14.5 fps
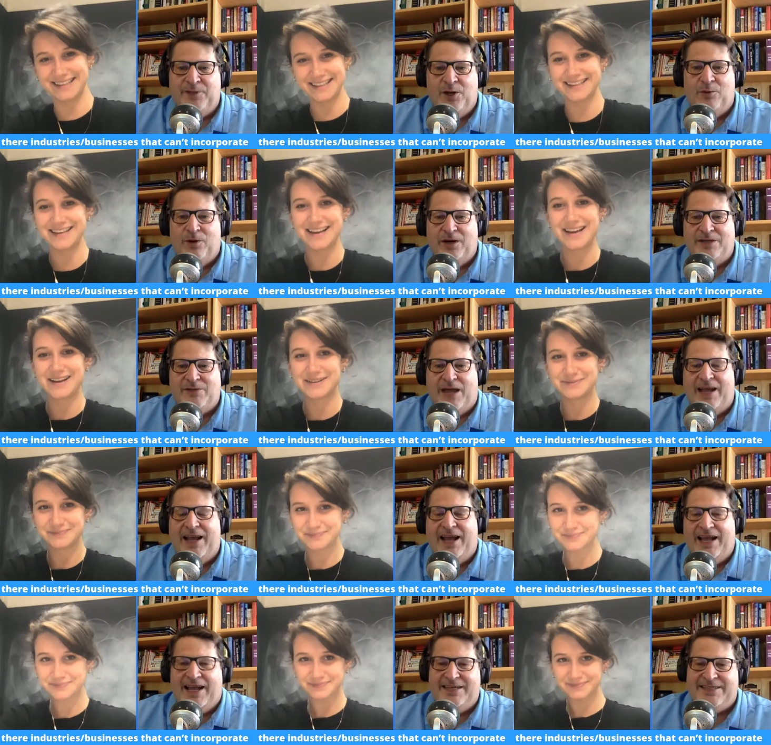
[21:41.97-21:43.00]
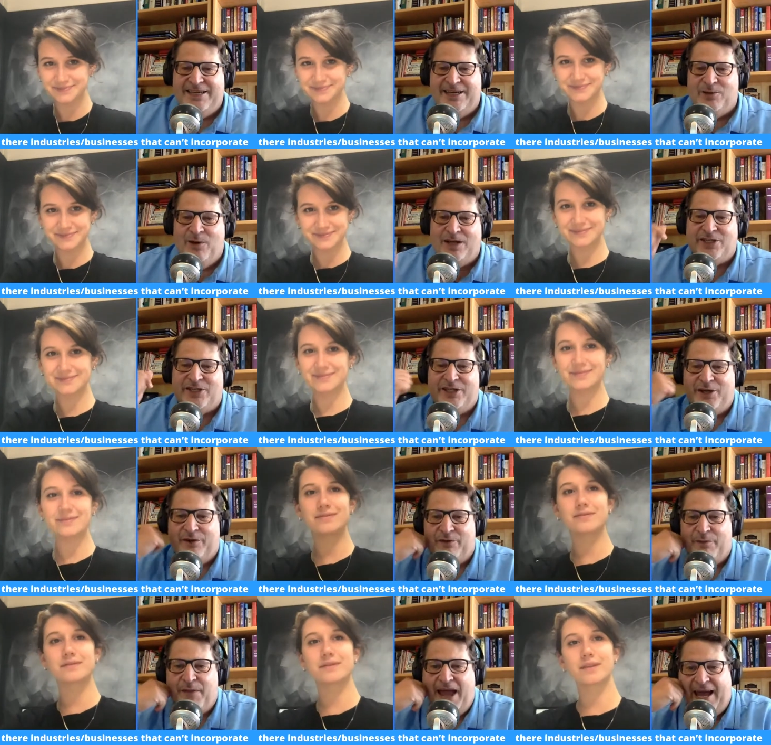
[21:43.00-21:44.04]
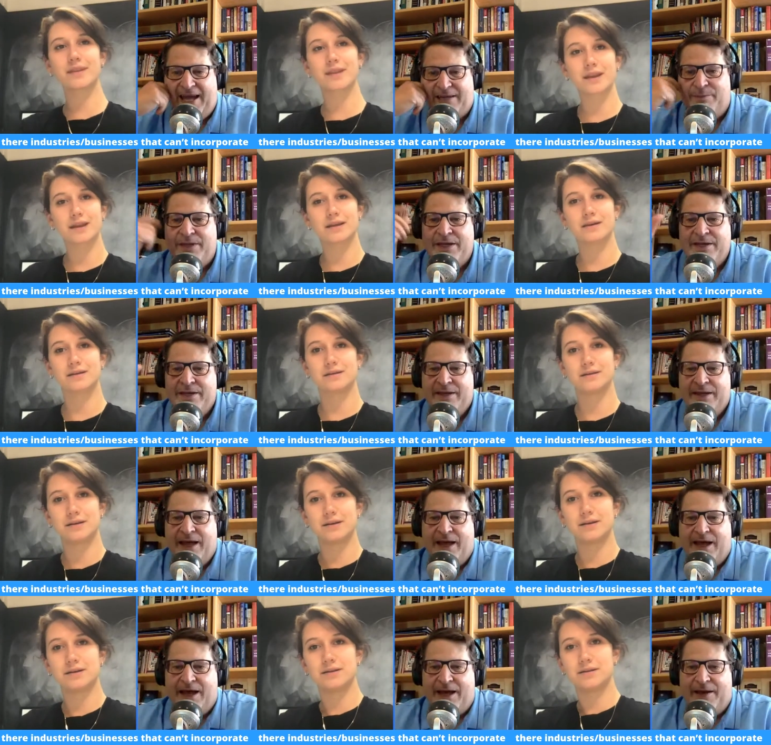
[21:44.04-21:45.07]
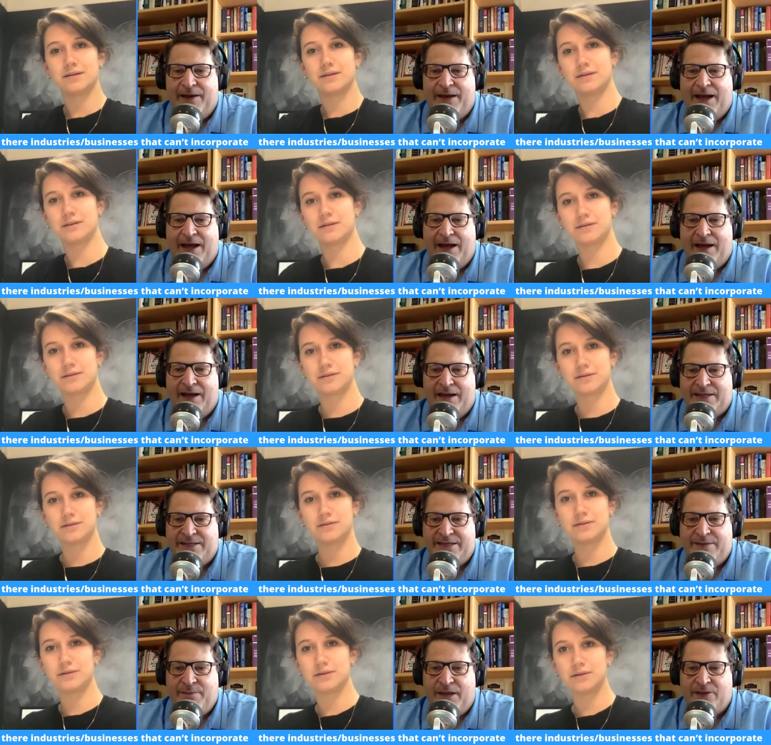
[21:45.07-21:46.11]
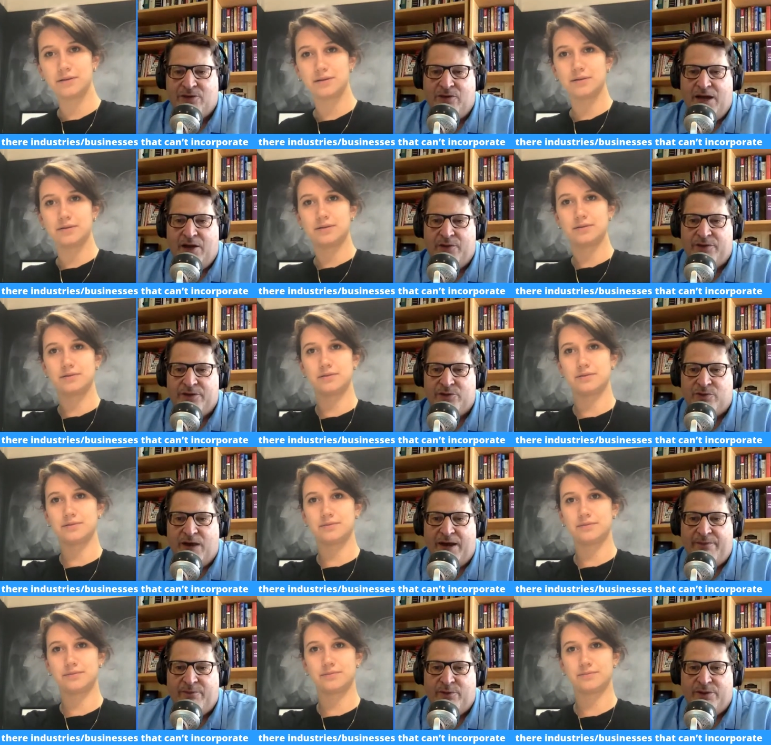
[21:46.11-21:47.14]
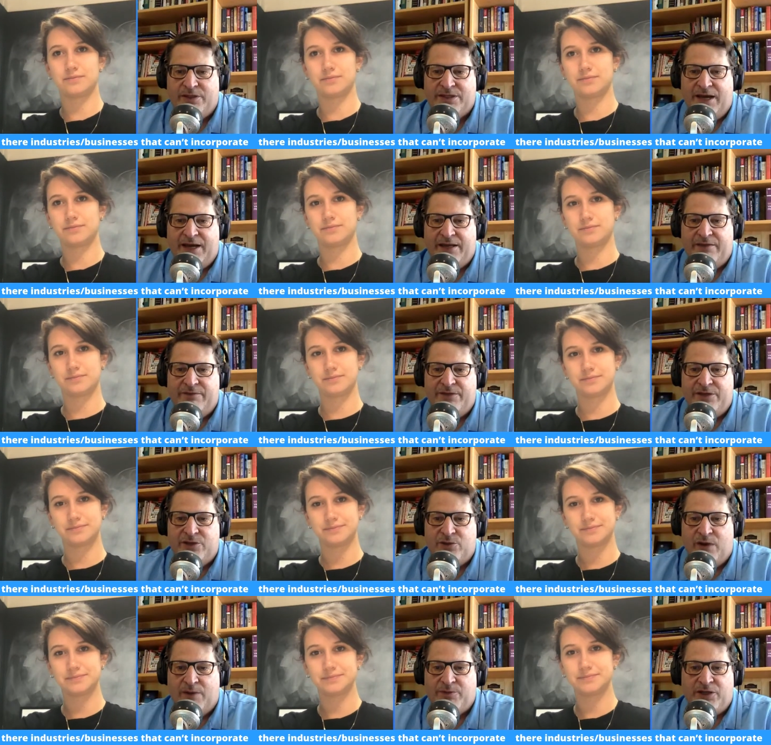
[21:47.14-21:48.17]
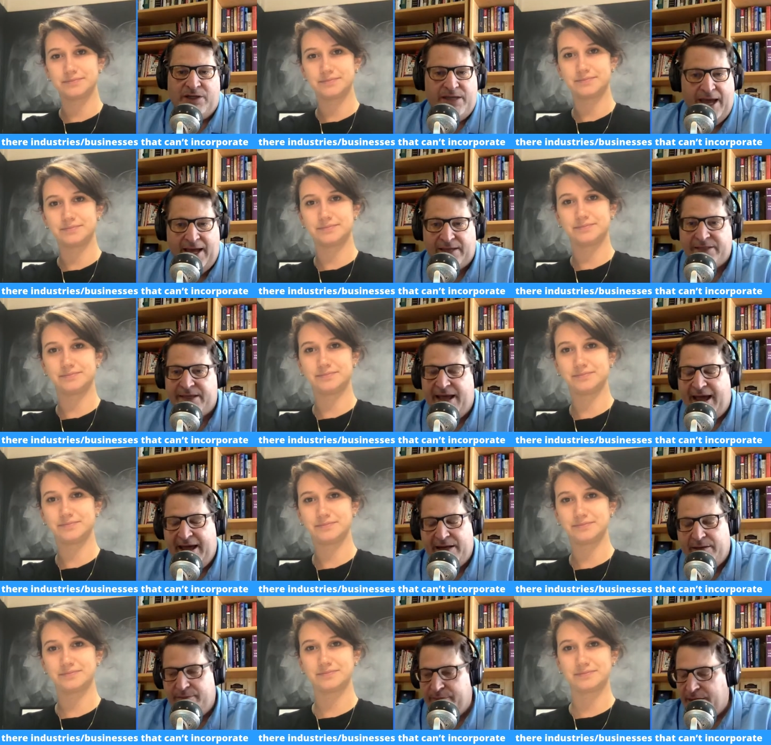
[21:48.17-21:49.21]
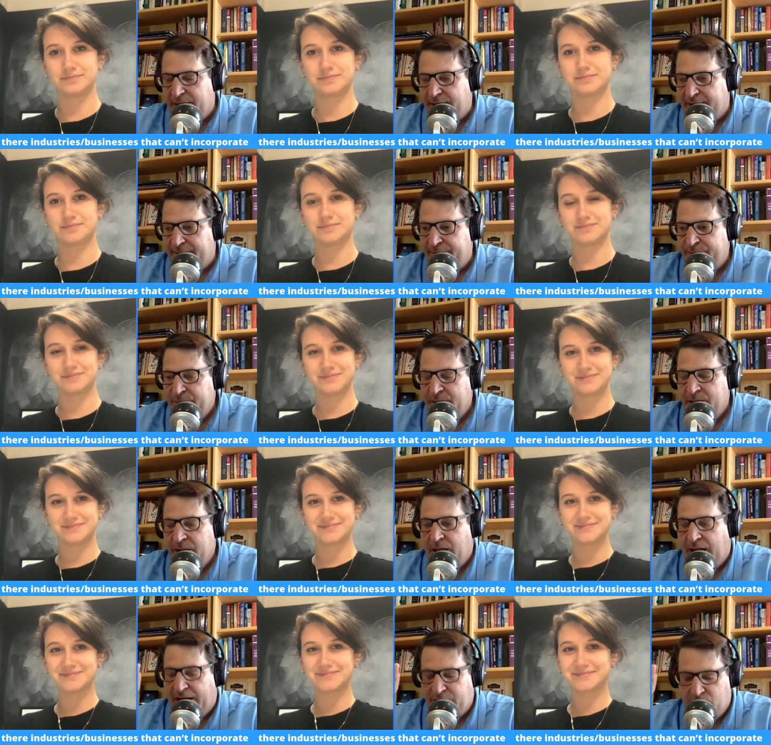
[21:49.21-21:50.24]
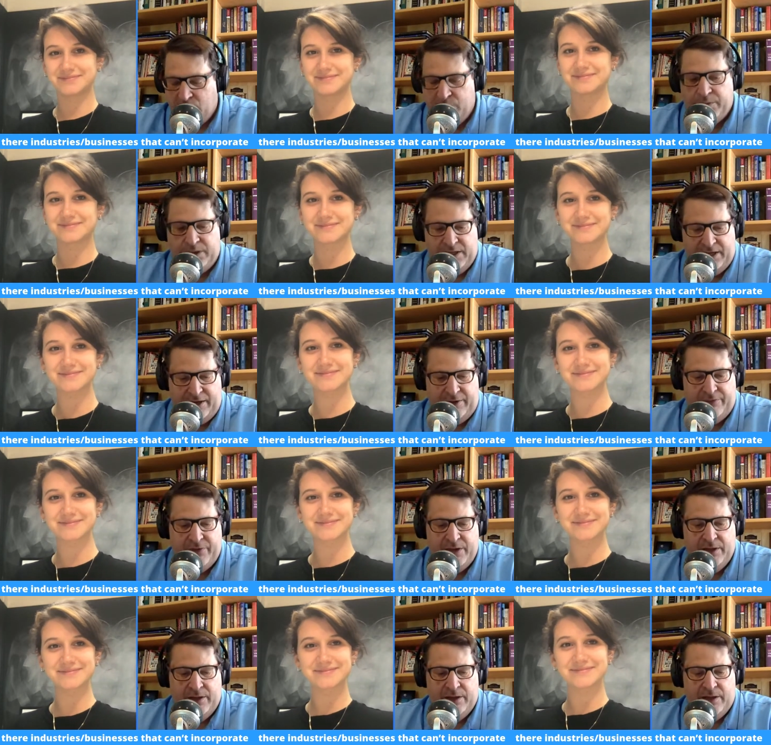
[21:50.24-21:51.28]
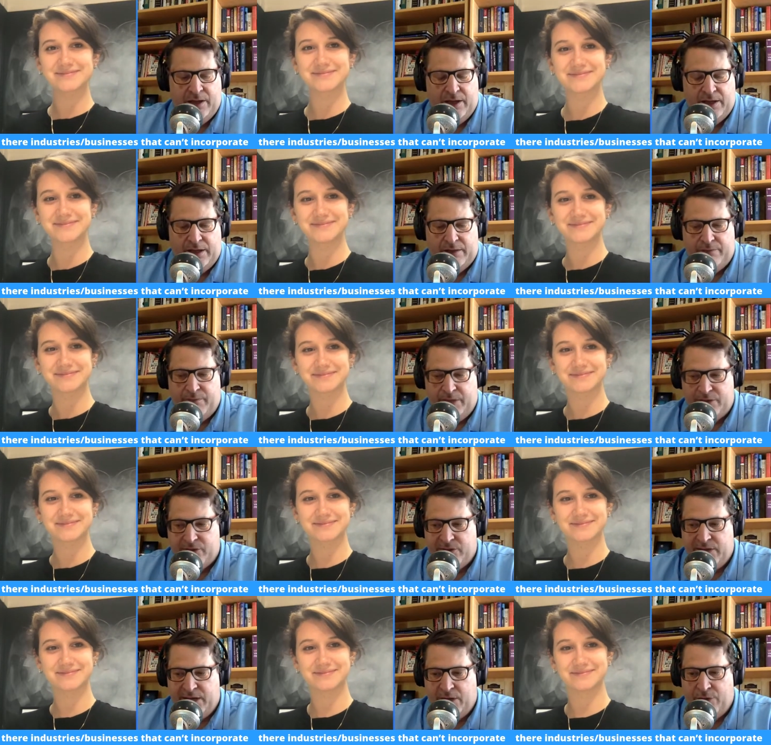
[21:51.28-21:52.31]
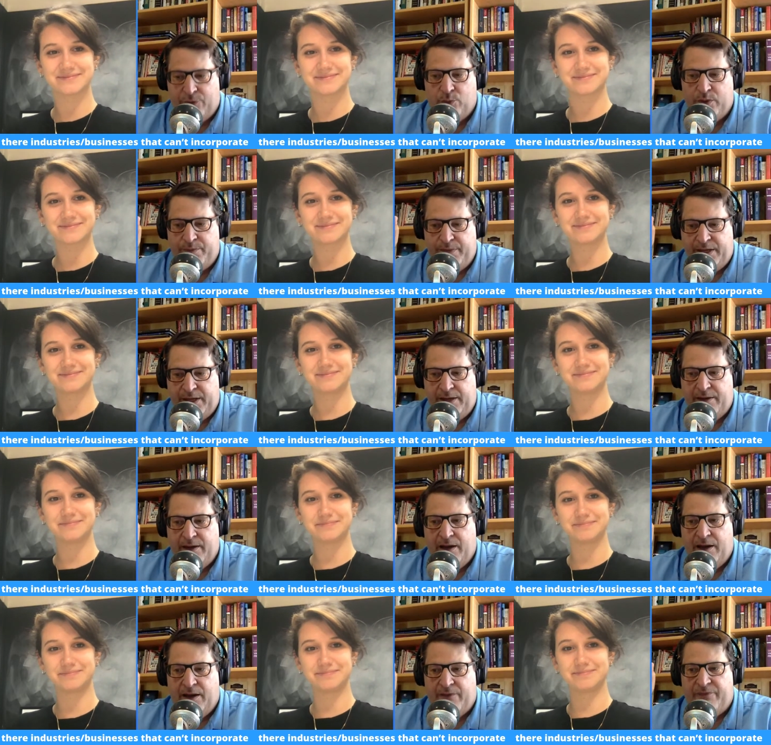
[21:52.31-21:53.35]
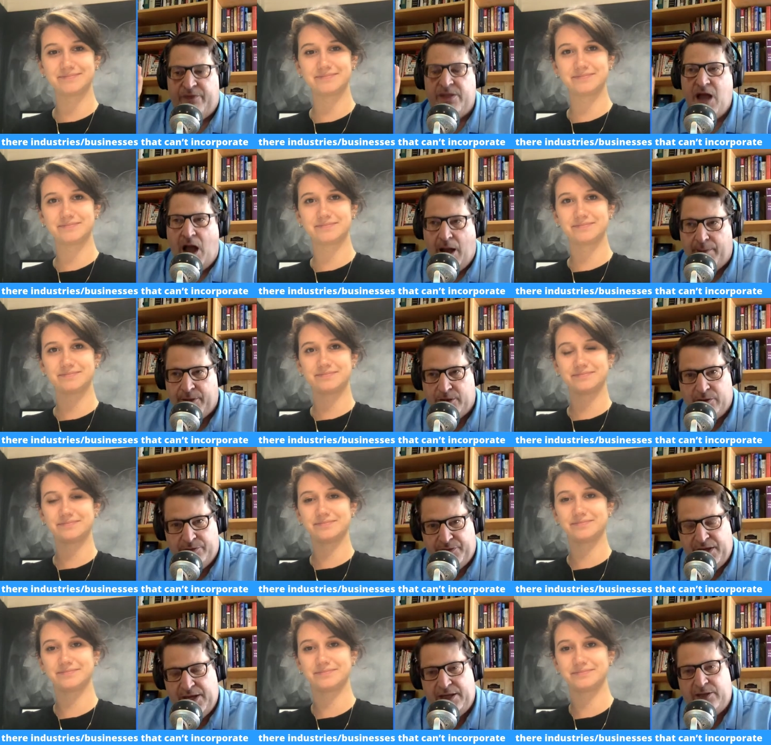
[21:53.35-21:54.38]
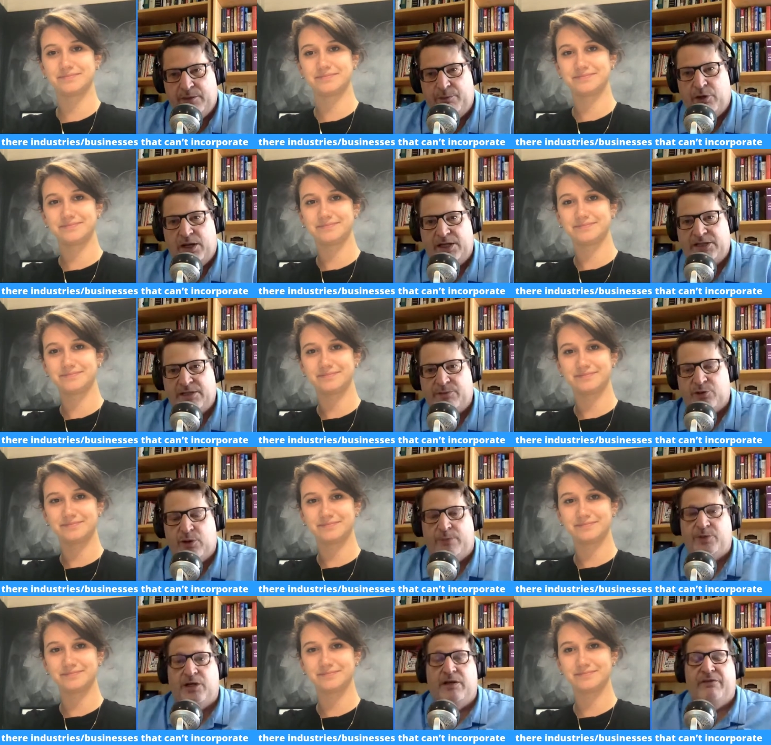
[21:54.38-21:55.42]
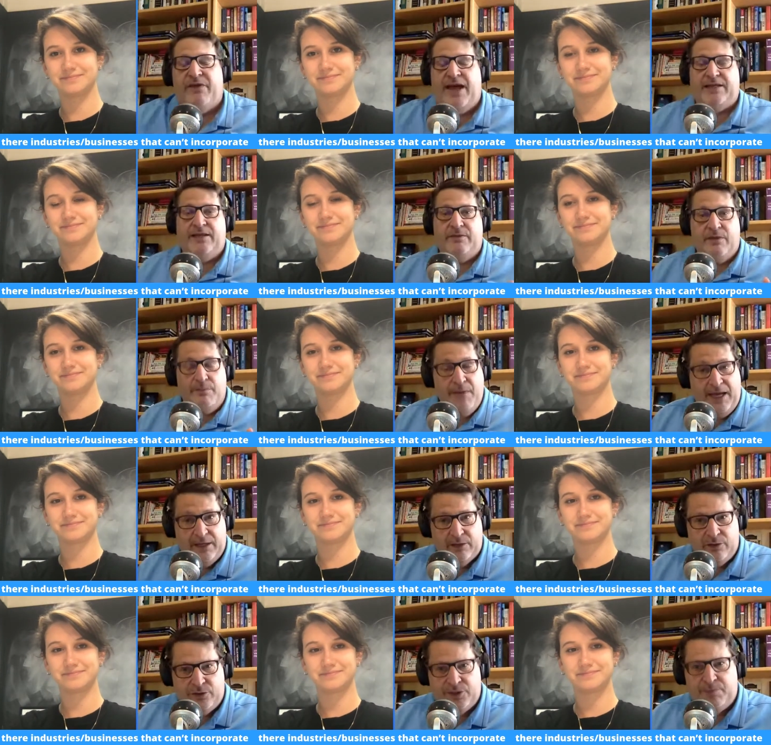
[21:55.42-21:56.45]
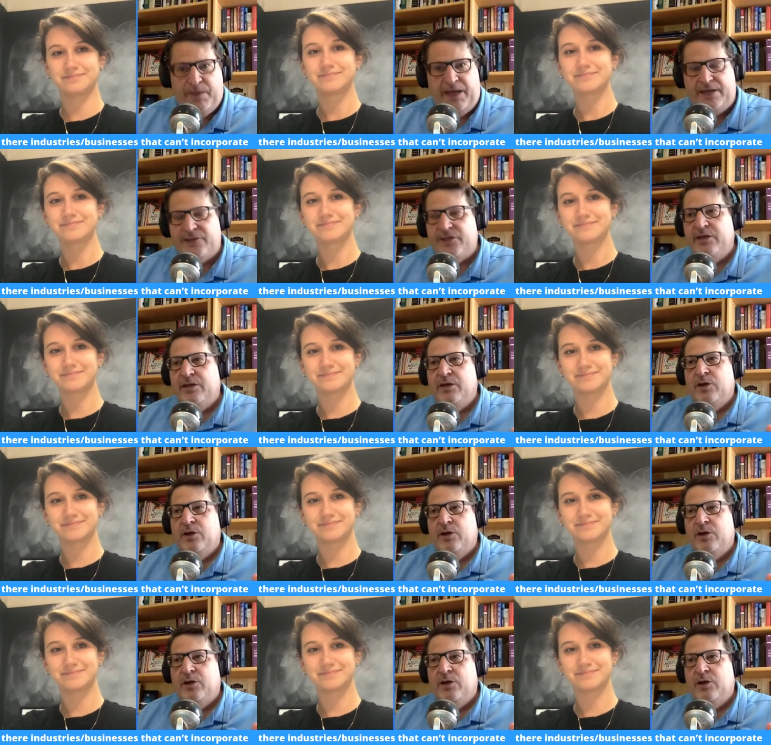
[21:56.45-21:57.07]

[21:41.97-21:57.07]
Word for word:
Speaker 1: no worries. I, I, I see a question here from Adam. Uh, I see mental health is right for this kind of disruption. Yes, Adam, uh, I do believe uh, mental health would be a phenomenal thing to put on subscription. In fact, in the medical space,